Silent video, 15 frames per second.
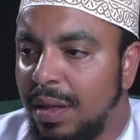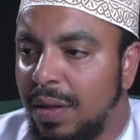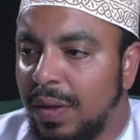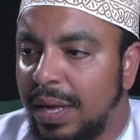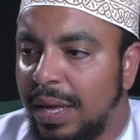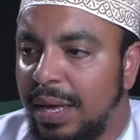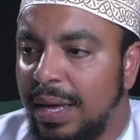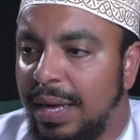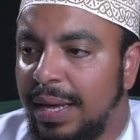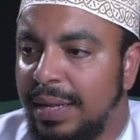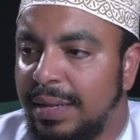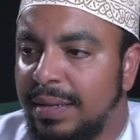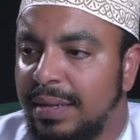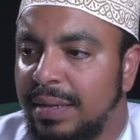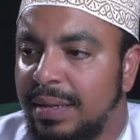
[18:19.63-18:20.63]
Okay,
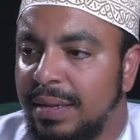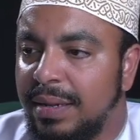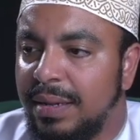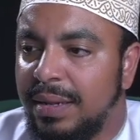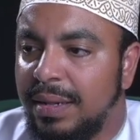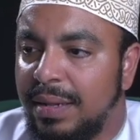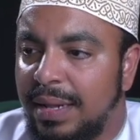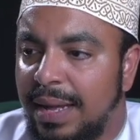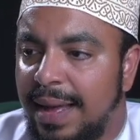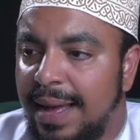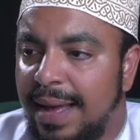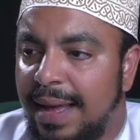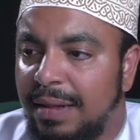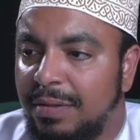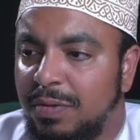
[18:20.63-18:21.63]

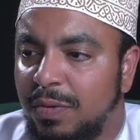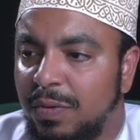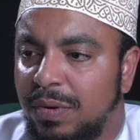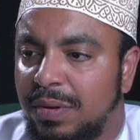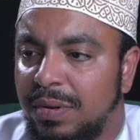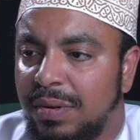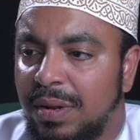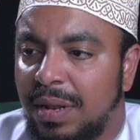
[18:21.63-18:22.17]
Hindatun,